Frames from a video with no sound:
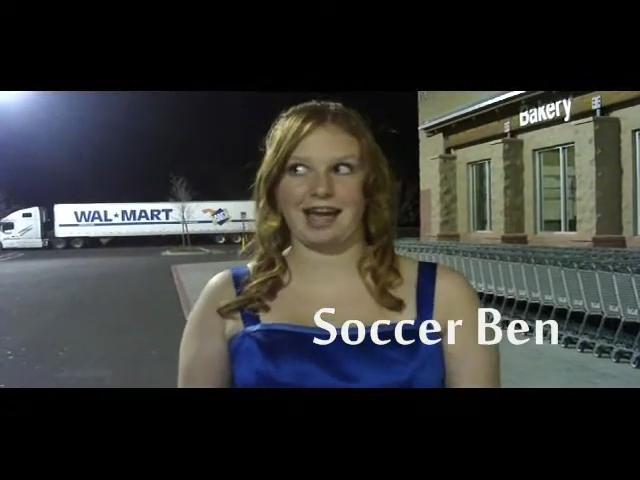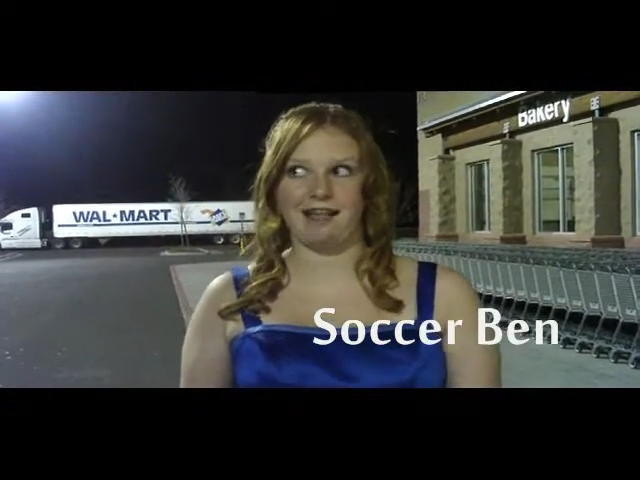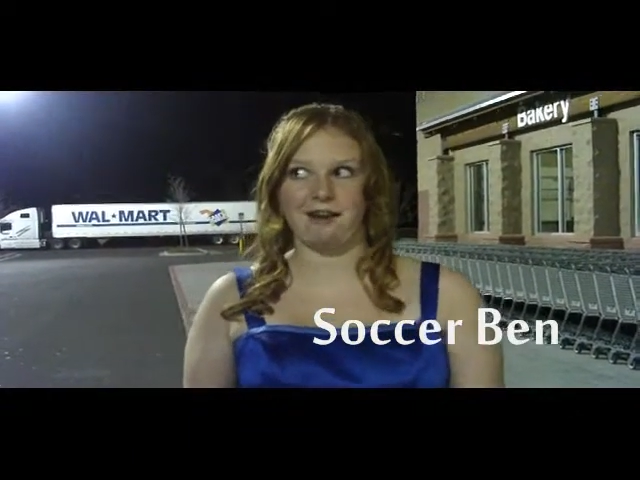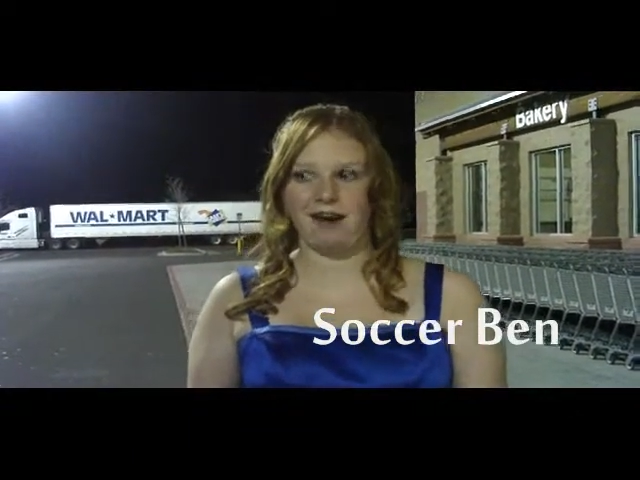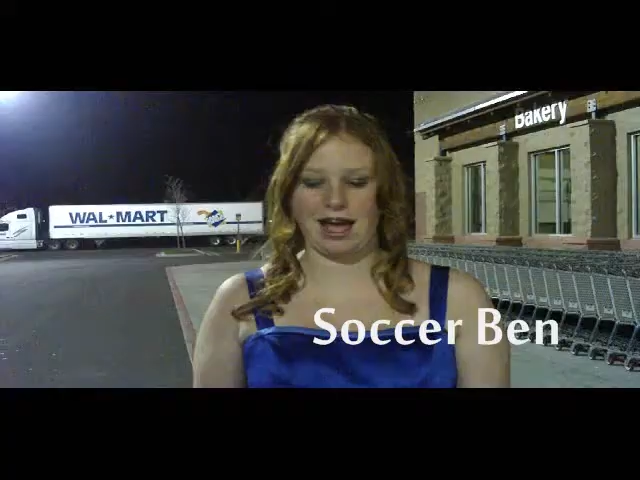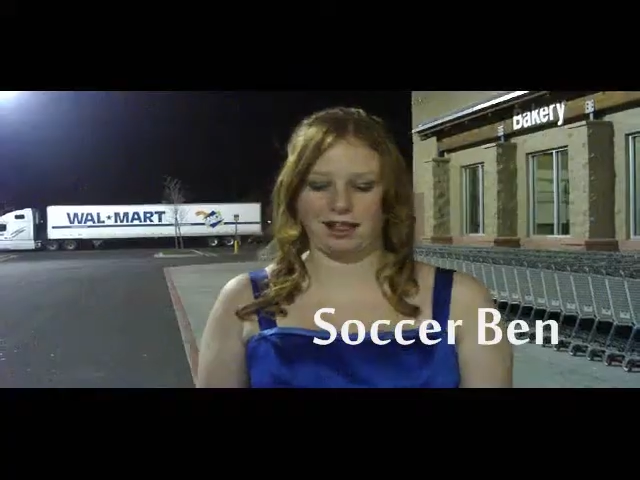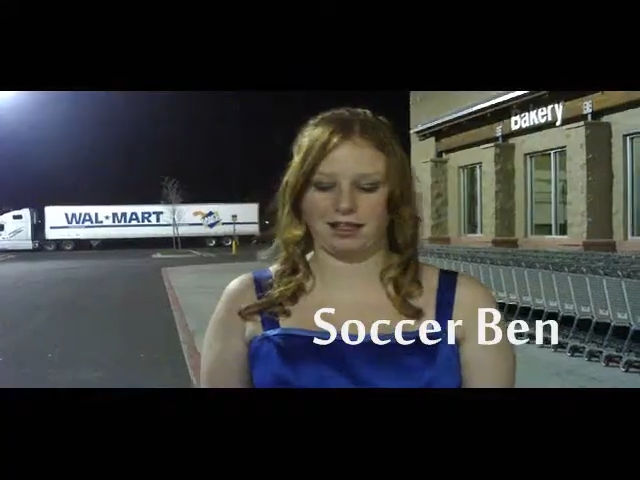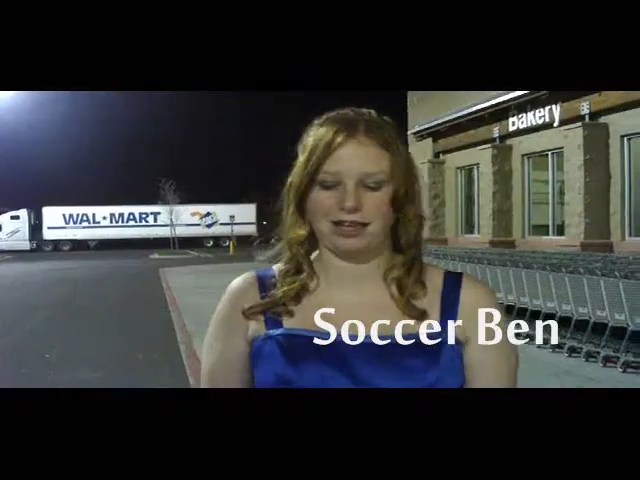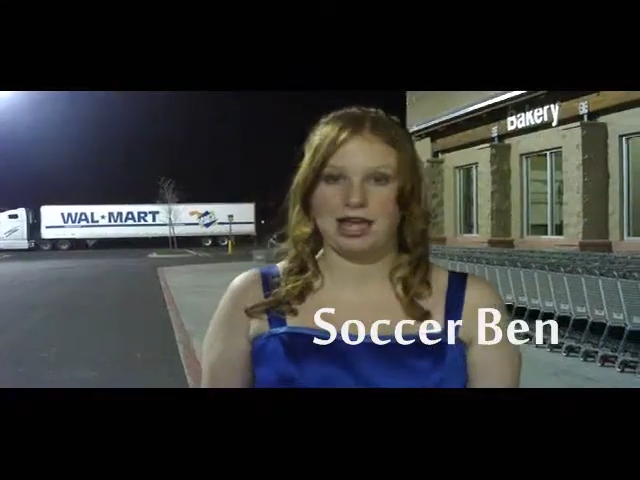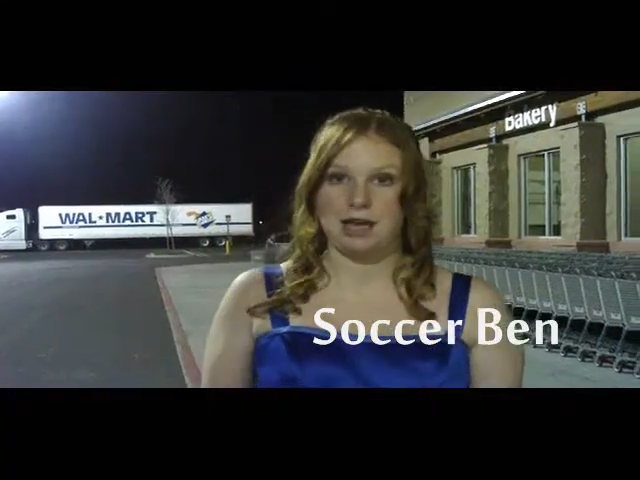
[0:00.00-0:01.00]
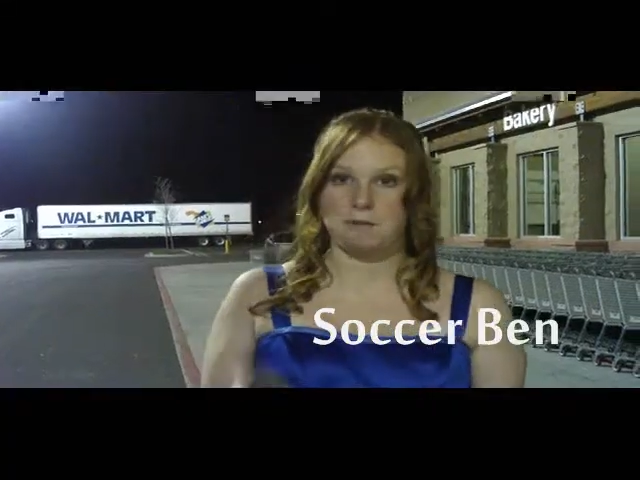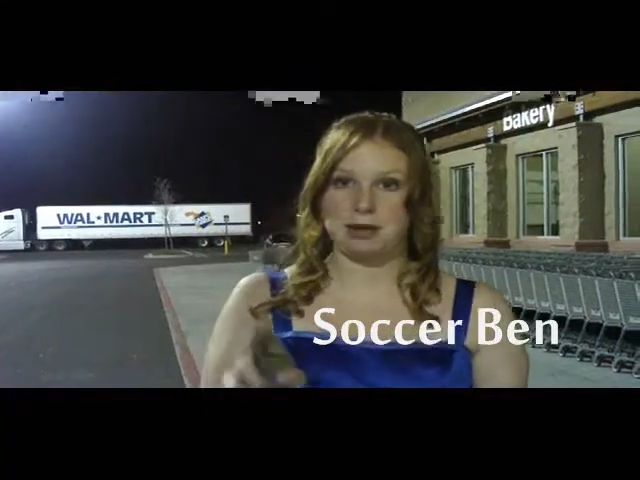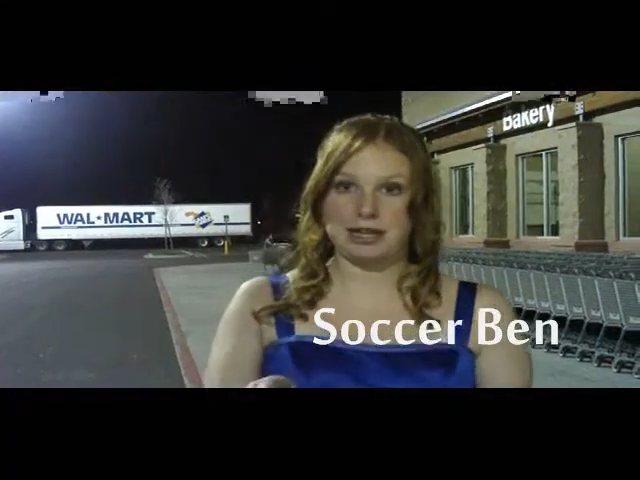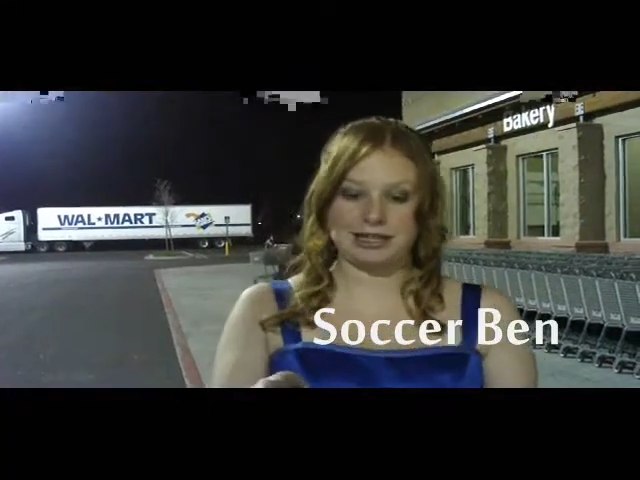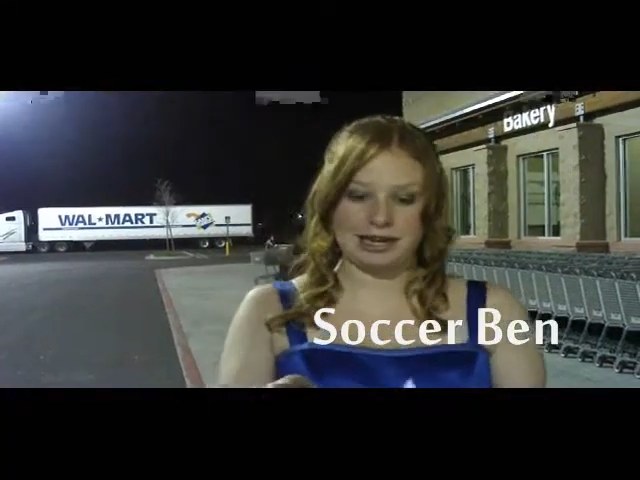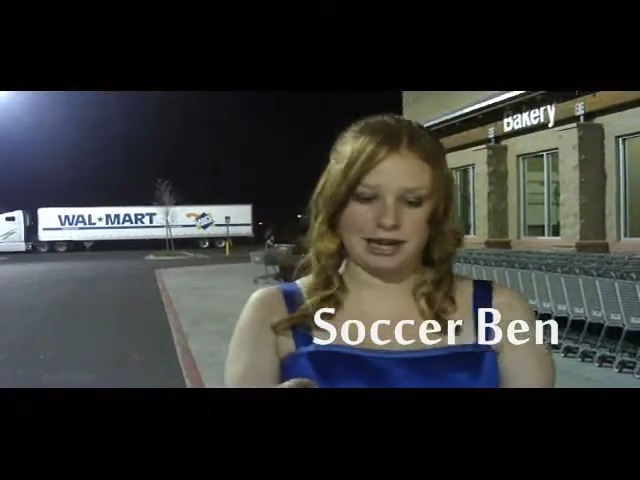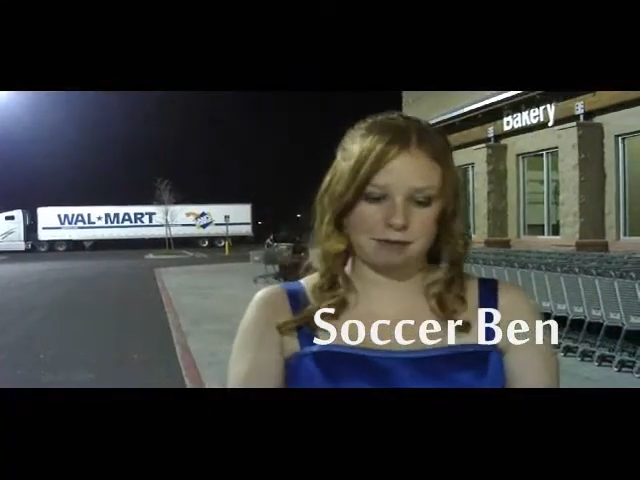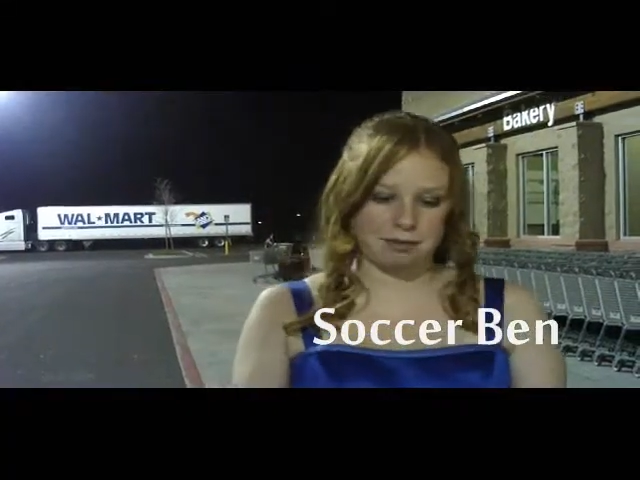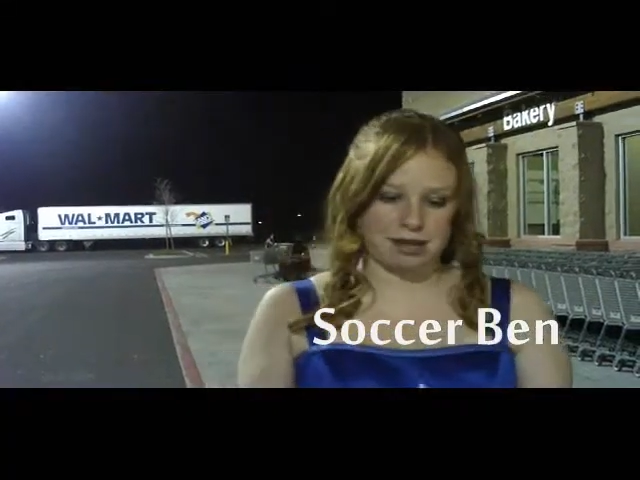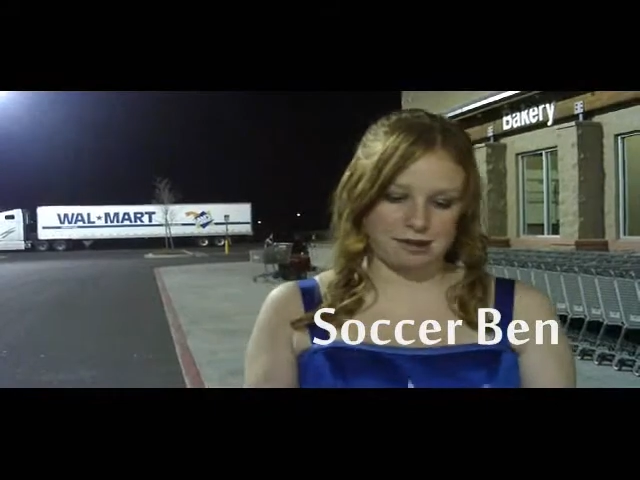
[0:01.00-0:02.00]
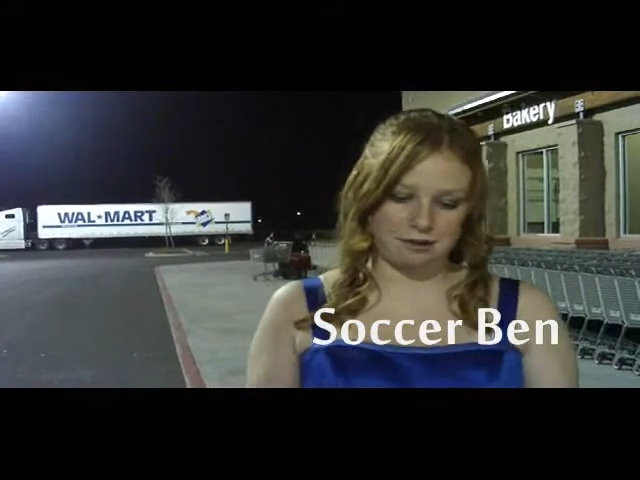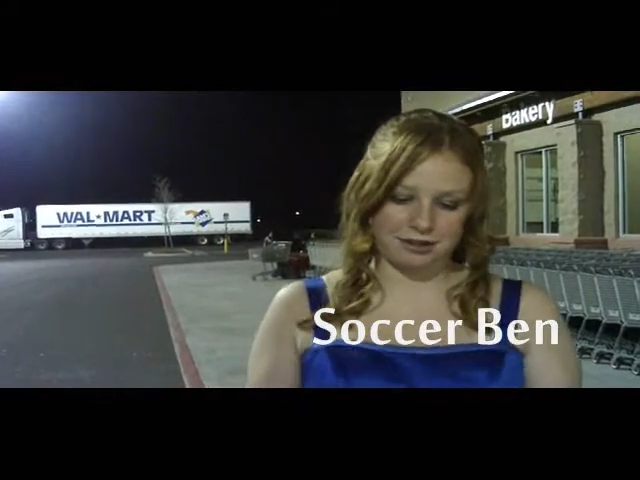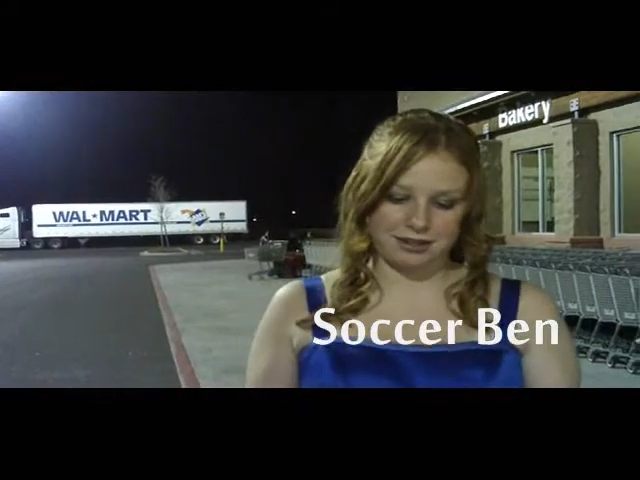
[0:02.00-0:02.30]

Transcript: lol. BTW.